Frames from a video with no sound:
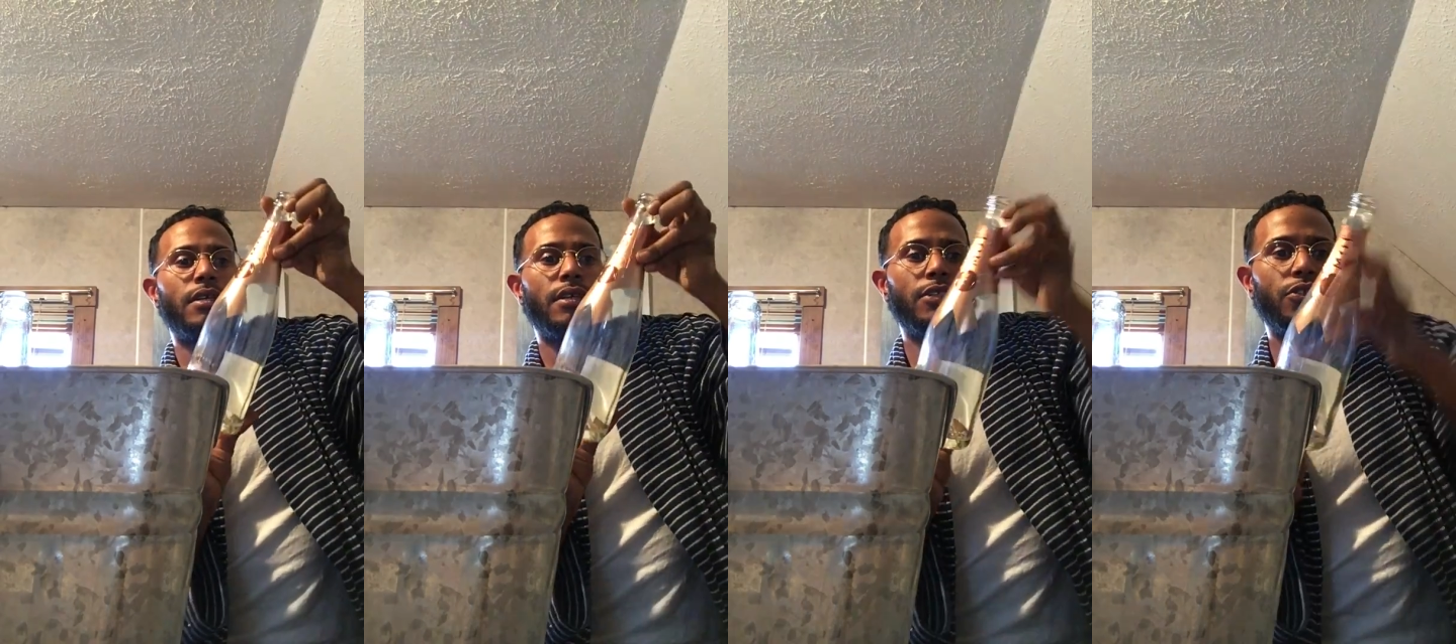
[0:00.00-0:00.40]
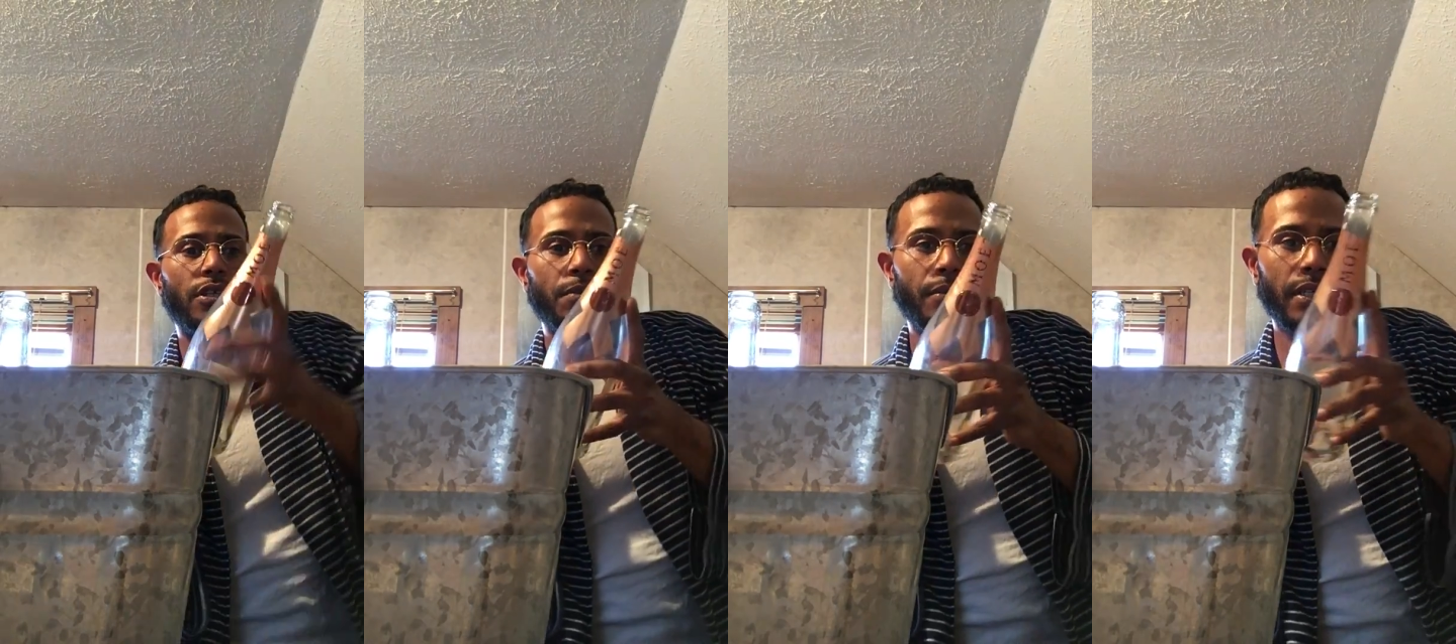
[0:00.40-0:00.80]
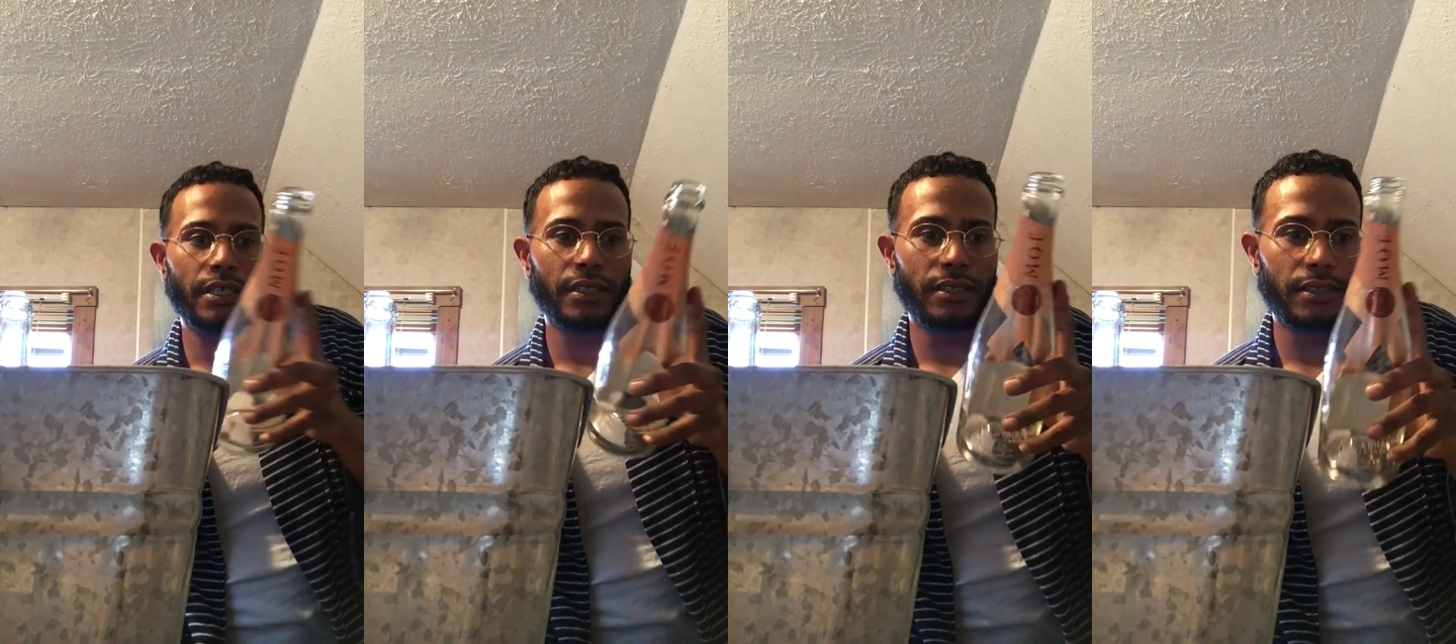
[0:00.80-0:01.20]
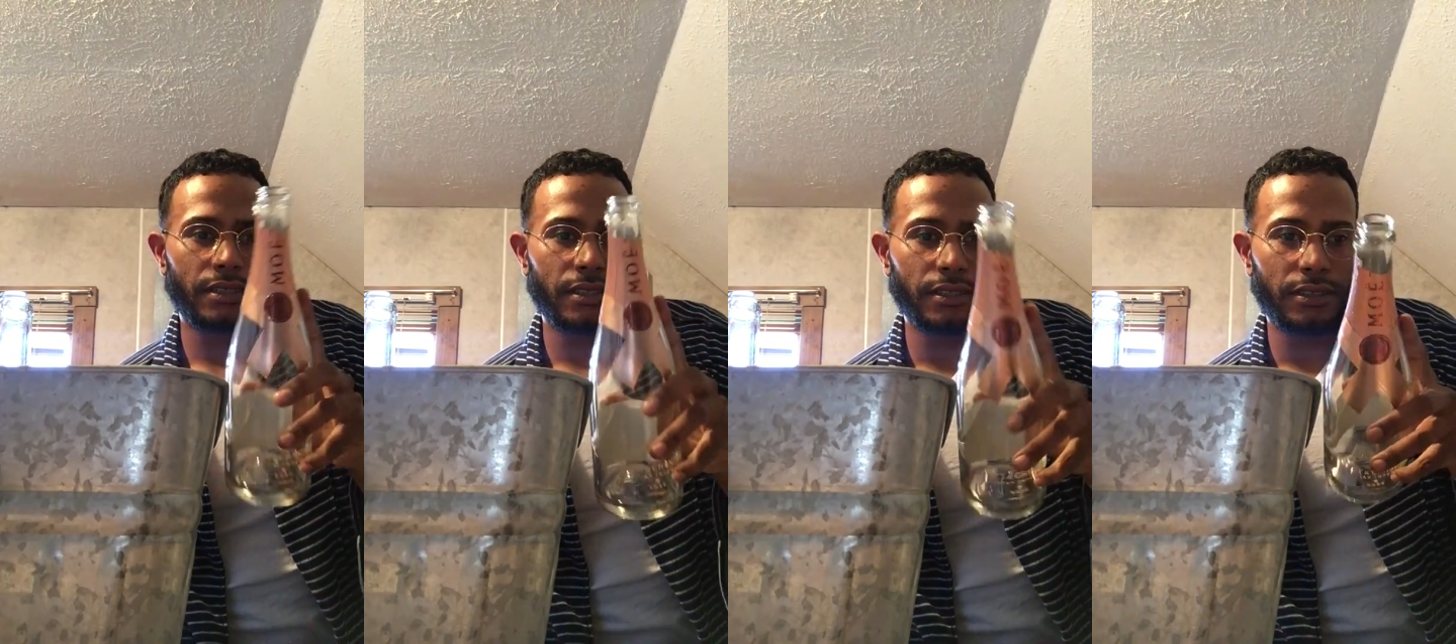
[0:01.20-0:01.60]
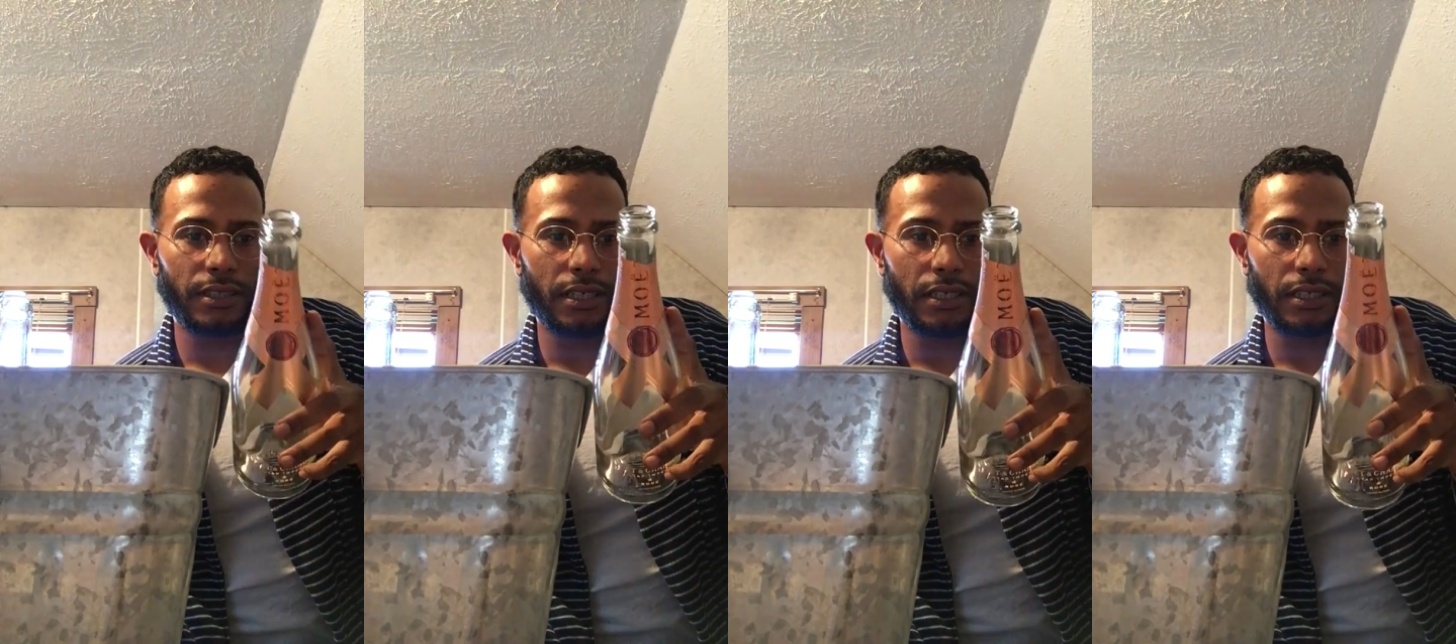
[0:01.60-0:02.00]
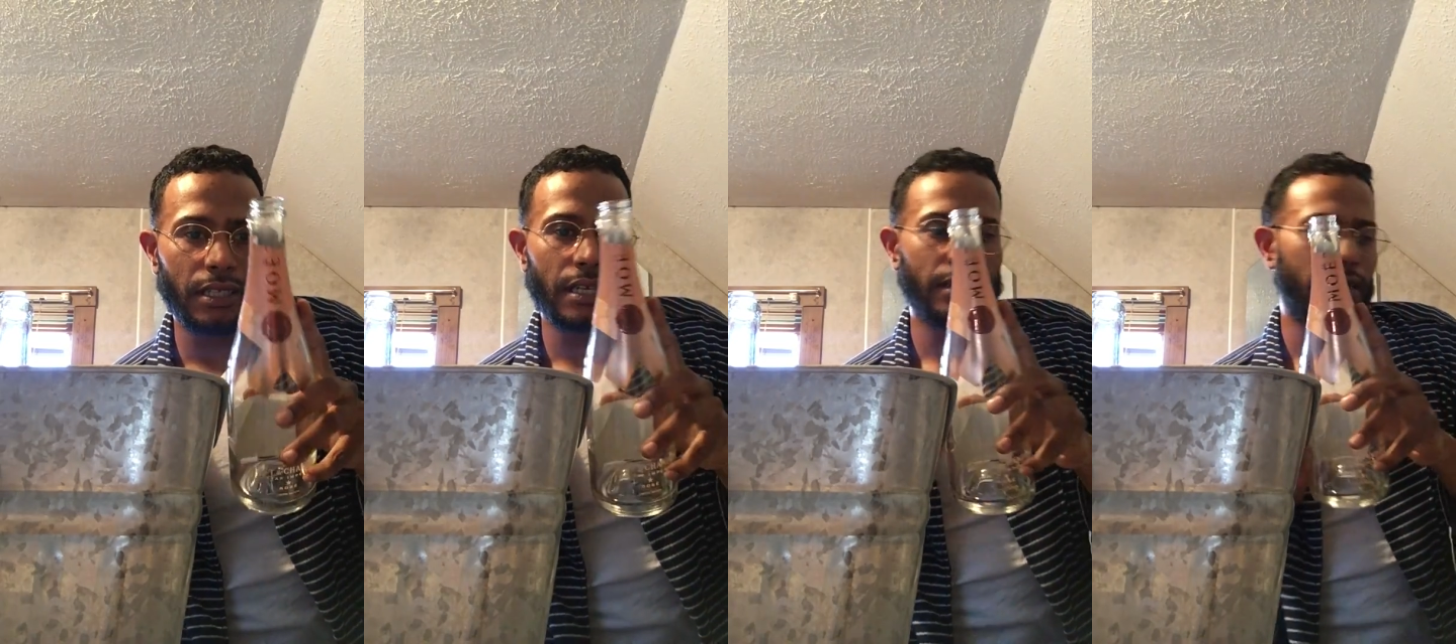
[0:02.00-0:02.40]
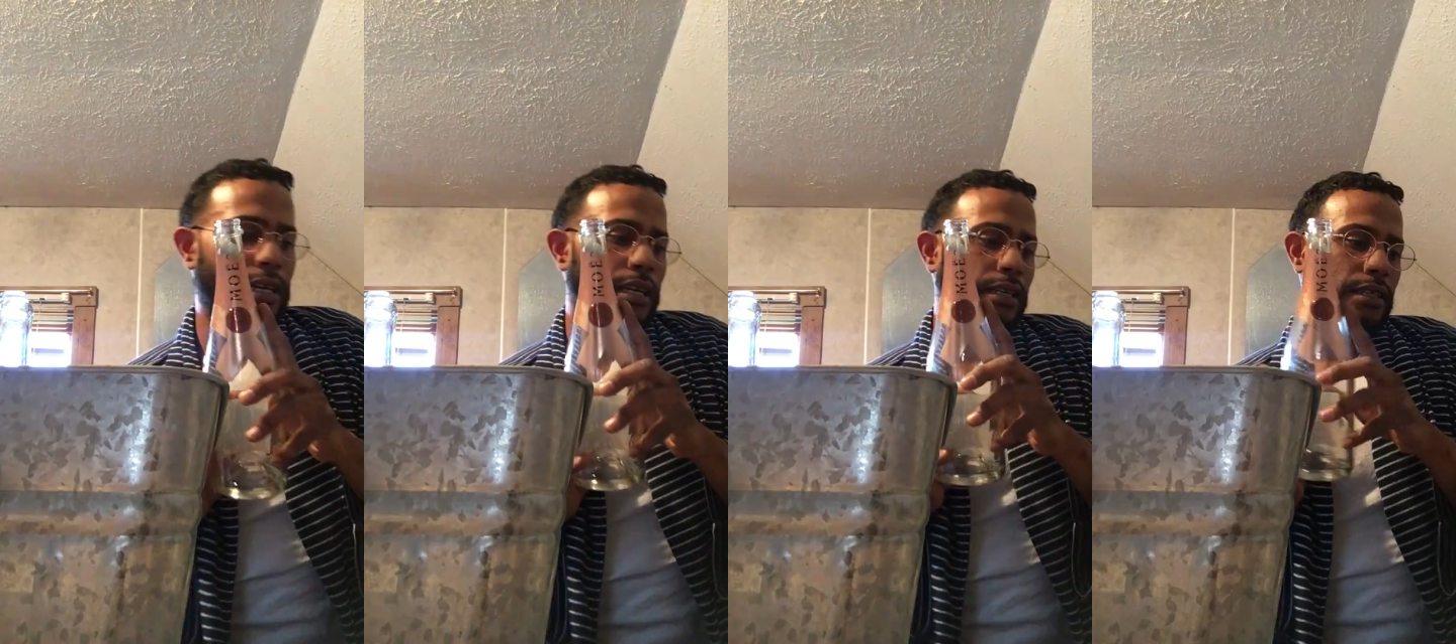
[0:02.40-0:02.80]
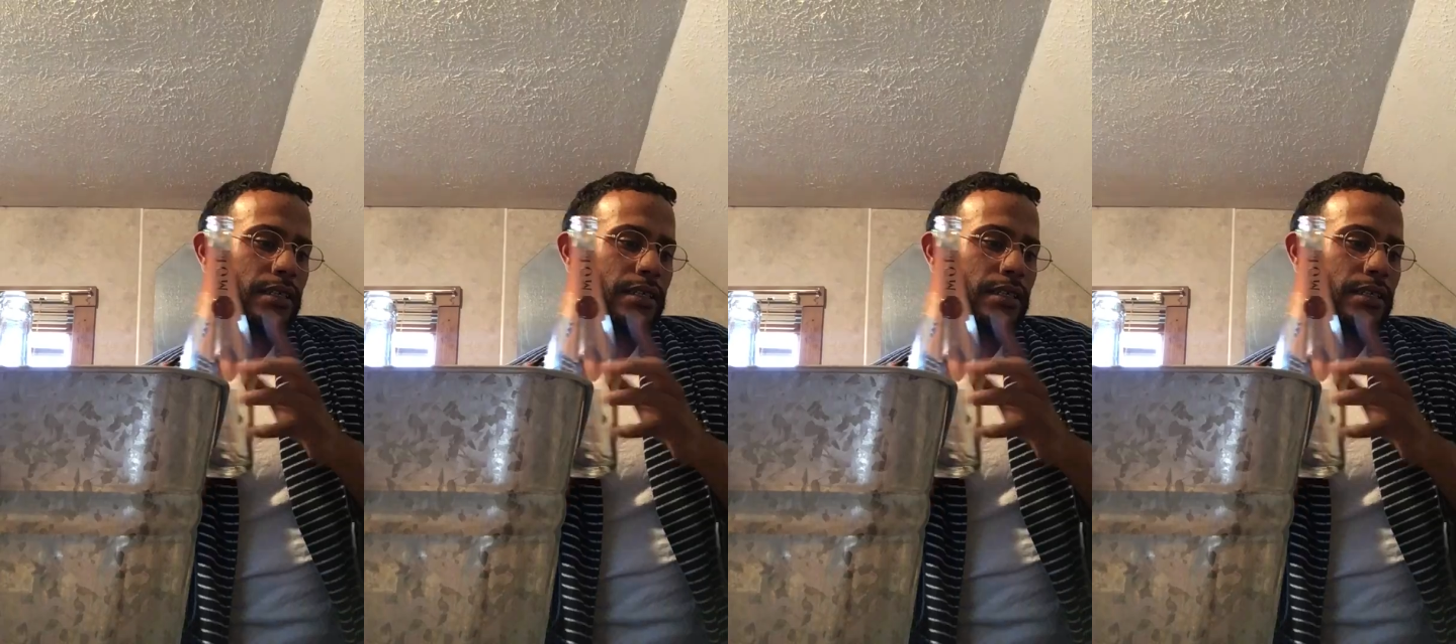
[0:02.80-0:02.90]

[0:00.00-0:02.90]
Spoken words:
I try to make it, instead of look like that,